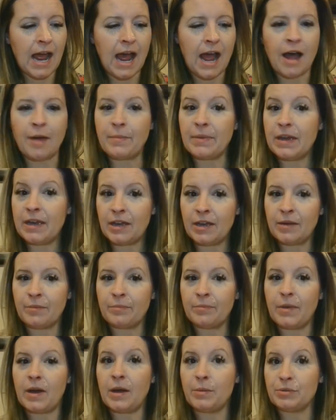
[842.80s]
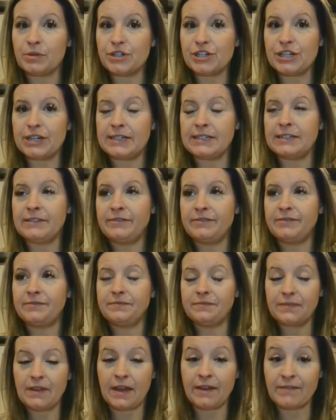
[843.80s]
um, am appreciative
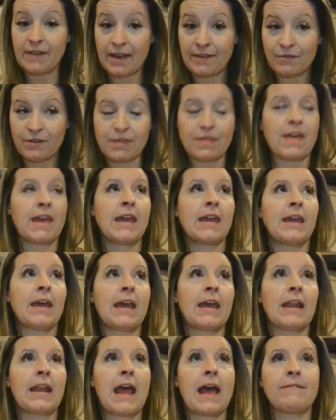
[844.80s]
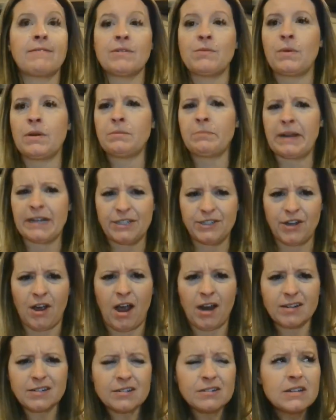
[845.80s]
of everything and everyone. My
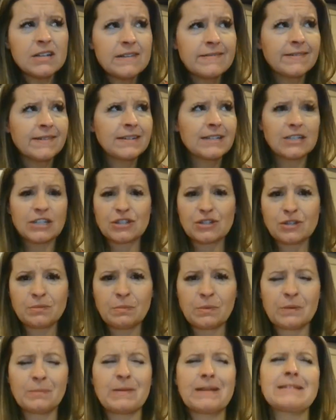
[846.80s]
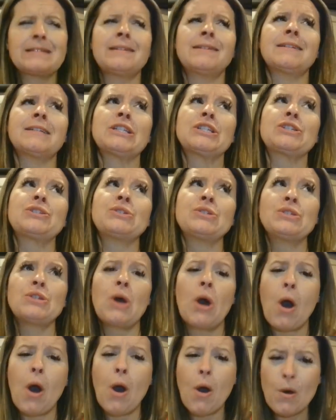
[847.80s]
doctor even is super amazing and
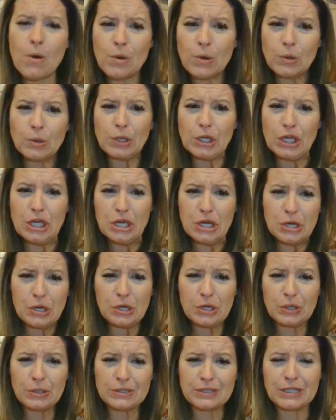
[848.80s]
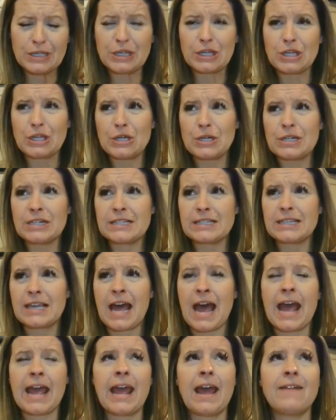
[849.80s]
so cute. He's the cutest
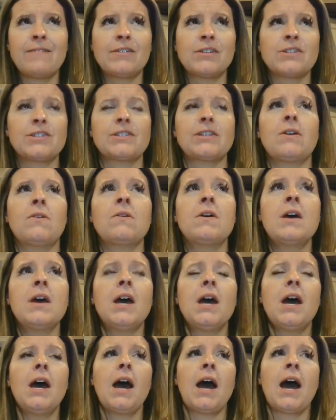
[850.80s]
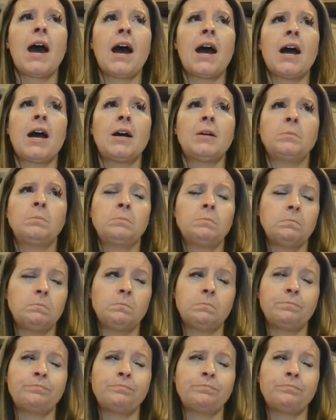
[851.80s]
guy ever. So um,